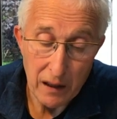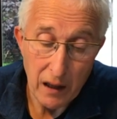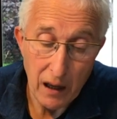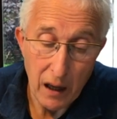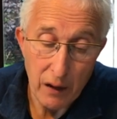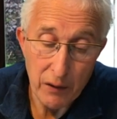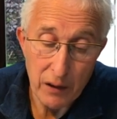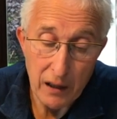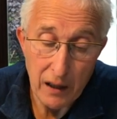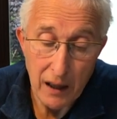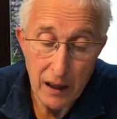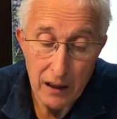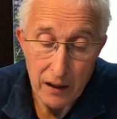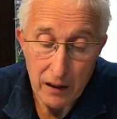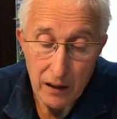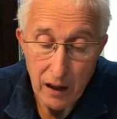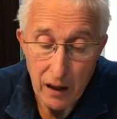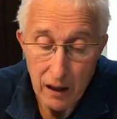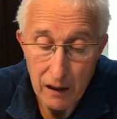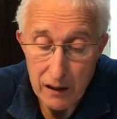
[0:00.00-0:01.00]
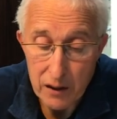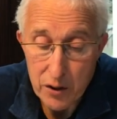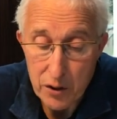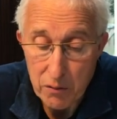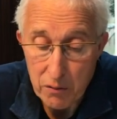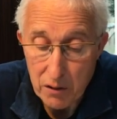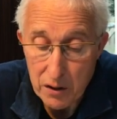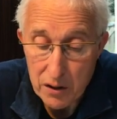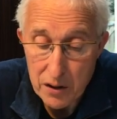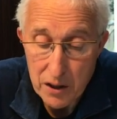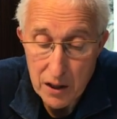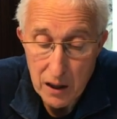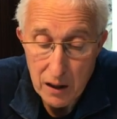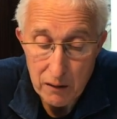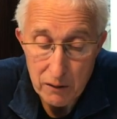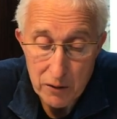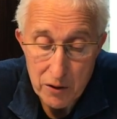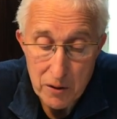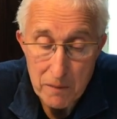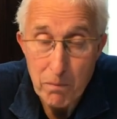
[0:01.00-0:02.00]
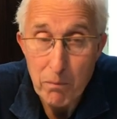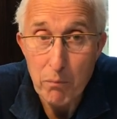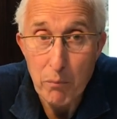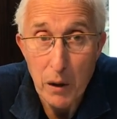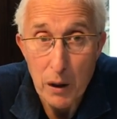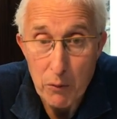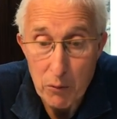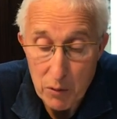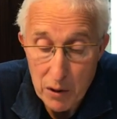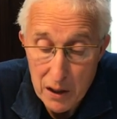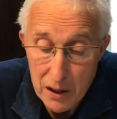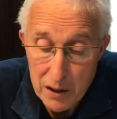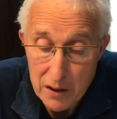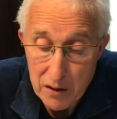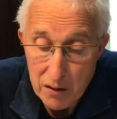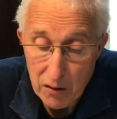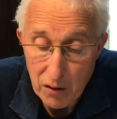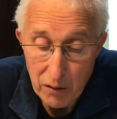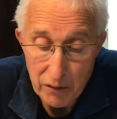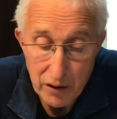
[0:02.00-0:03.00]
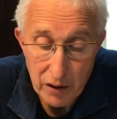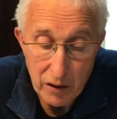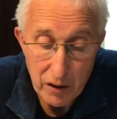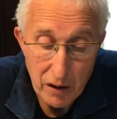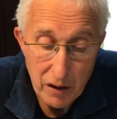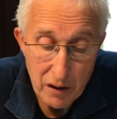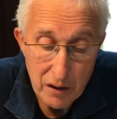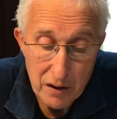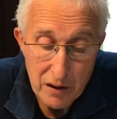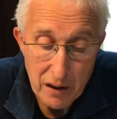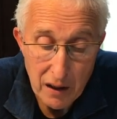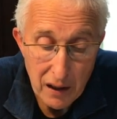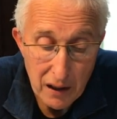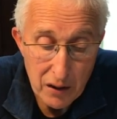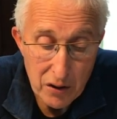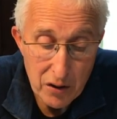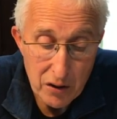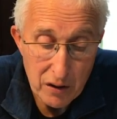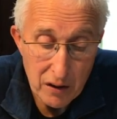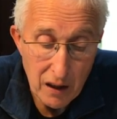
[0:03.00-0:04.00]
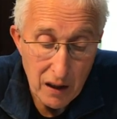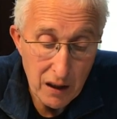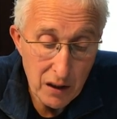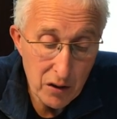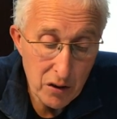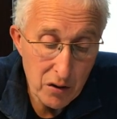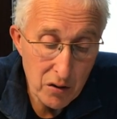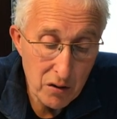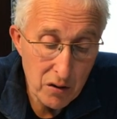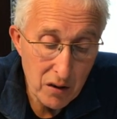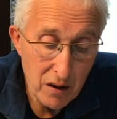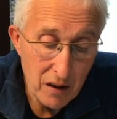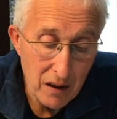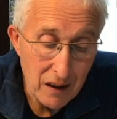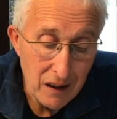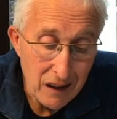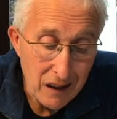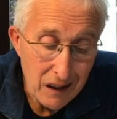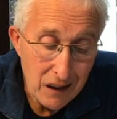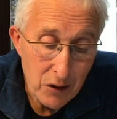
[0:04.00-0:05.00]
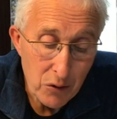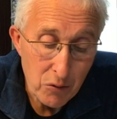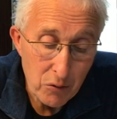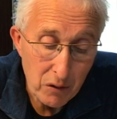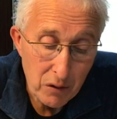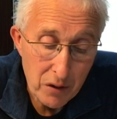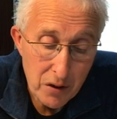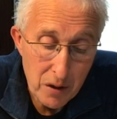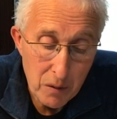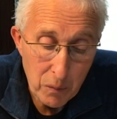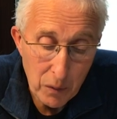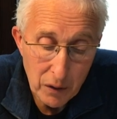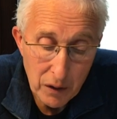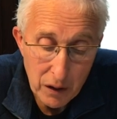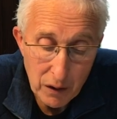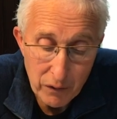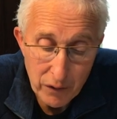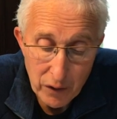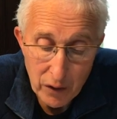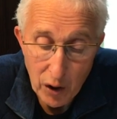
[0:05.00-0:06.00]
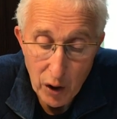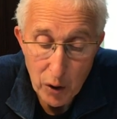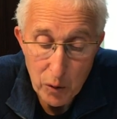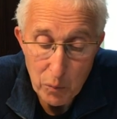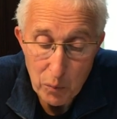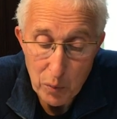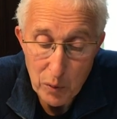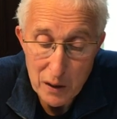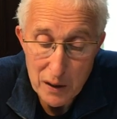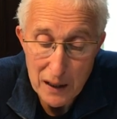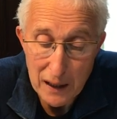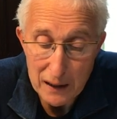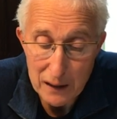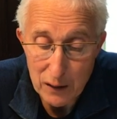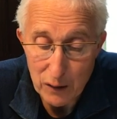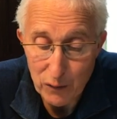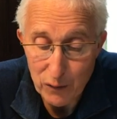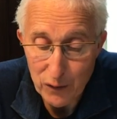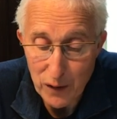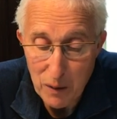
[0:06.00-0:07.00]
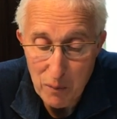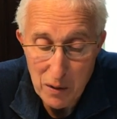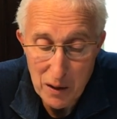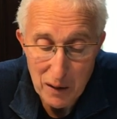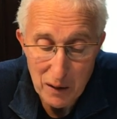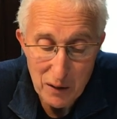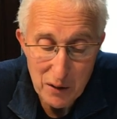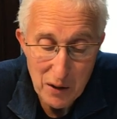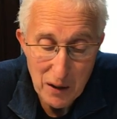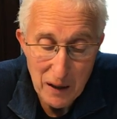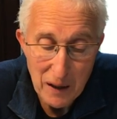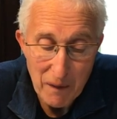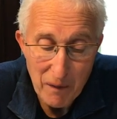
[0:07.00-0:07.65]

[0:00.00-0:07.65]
having had a carriage to ourselves by reason of the guard's nat- nat- natural sympathy for unprotected females,